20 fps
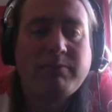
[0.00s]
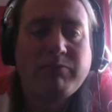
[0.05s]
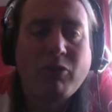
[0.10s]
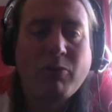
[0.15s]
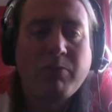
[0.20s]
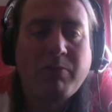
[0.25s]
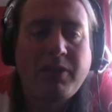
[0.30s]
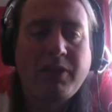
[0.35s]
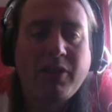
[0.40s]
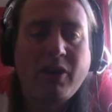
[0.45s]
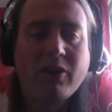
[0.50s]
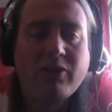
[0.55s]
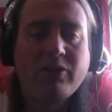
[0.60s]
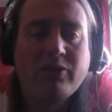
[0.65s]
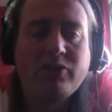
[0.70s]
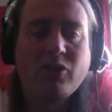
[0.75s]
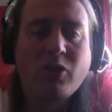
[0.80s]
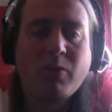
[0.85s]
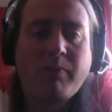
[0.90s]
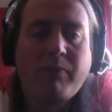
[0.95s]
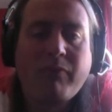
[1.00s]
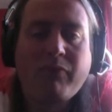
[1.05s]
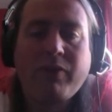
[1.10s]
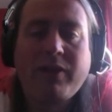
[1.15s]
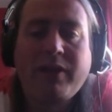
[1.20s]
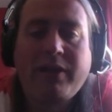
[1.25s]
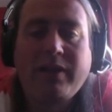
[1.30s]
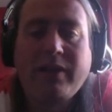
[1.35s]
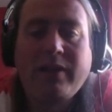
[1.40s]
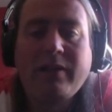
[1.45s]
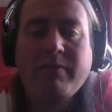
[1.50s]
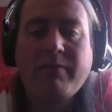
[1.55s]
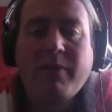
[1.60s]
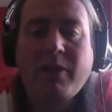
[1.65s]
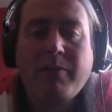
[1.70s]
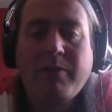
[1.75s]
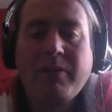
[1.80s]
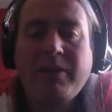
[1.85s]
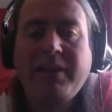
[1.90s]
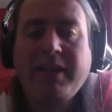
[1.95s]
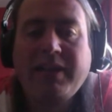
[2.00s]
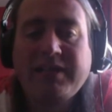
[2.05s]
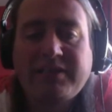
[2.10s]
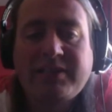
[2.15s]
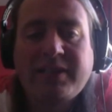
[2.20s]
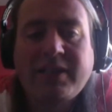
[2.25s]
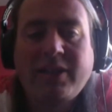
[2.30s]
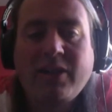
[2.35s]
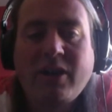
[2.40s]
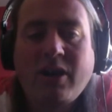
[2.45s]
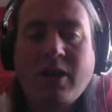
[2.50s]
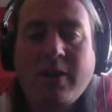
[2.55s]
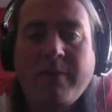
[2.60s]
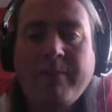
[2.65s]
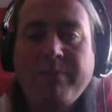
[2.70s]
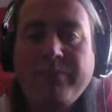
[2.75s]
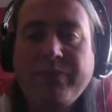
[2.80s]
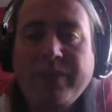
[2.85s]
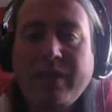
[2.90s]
probably are the top three at the moment. And yes, they are.